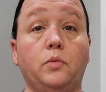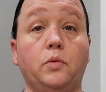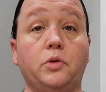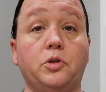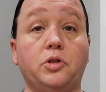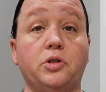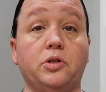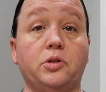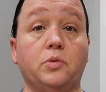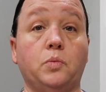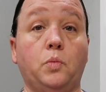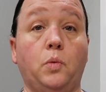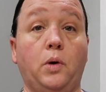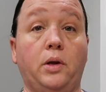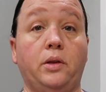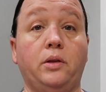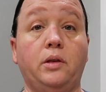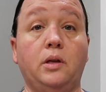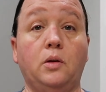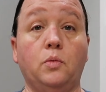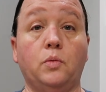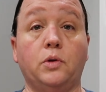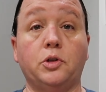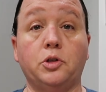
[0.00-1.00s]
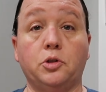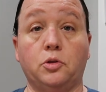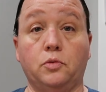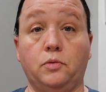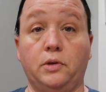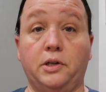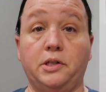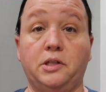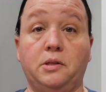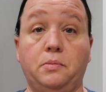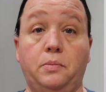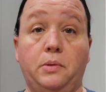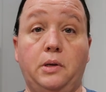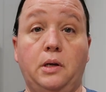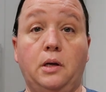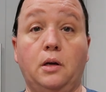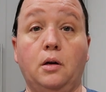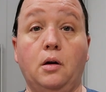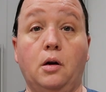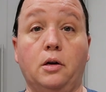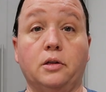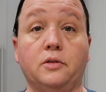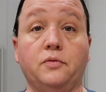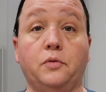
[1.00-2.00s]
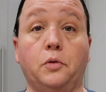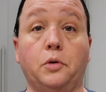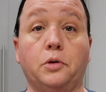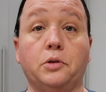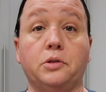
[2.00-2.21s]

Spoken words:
which is what the original recipe calls for.